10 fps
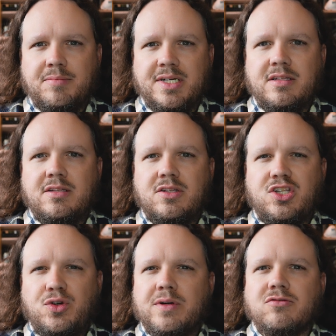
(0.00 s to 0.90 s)
but
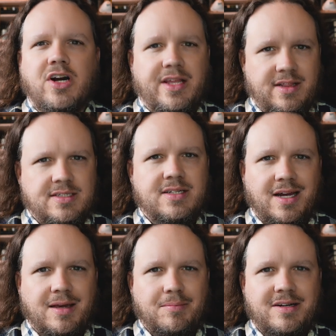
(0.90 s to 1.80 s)
do it right this time,